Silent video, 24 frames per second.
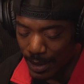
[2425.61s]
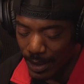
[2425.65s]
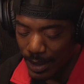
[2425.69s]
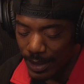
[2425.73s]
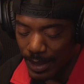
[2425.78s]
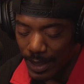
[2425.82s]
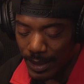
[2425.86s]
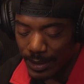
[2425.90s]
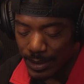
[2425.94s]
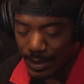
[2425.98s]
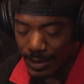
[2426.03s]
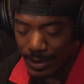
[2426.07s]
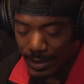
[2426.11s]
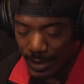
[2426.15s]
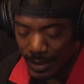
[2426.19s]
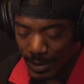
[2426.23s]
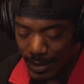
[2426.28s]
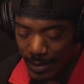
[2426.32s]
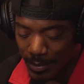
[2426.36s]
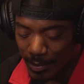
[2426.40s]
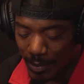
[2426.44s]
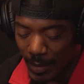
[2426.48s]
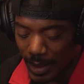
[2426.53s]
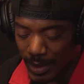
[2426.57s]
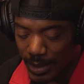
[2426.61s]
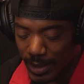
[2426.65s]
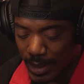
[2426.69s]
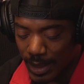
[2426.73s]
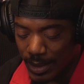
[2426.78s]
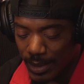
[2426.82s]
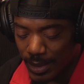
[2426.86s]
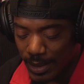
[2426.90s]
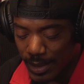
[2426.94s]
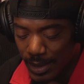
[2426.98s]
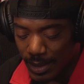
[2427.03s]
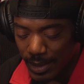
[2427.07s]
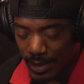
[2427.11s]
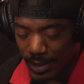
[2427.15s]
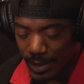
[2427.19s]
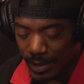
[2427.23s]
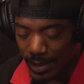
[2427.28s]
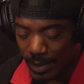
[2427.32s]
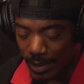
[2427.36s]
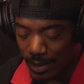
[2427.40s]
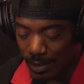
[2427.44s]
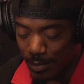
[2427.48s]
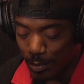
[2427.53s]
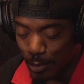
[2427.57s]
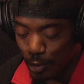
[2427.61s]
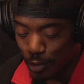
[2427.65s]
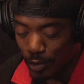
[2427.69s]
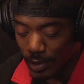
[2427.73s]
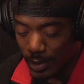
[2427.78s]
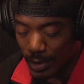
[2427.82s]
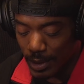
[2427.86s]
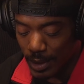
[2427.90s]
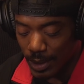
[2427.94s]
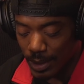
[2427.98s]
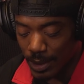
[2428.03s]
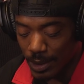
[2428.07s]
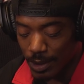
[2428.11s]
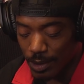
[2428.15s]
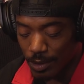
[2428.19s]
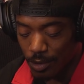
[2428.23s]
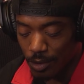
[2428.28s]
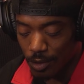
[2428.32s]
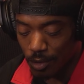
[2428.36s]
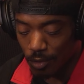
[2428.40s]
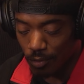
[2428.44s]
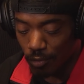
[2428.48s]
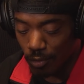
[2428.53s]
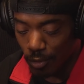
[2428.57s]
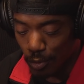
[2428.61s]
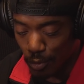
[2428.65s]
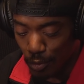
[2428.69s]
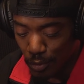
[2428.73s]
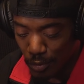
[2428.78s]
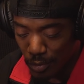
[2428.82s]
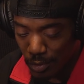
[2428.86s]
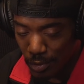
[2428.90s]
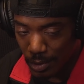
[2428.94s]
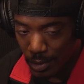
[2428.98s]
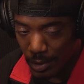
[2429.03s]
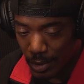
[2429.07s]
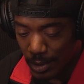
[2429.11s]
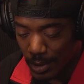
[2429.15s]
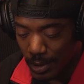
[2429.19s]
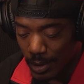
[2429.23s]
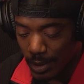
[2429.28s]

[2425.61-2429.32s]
I like to say that my senseis in this music thing is Rose,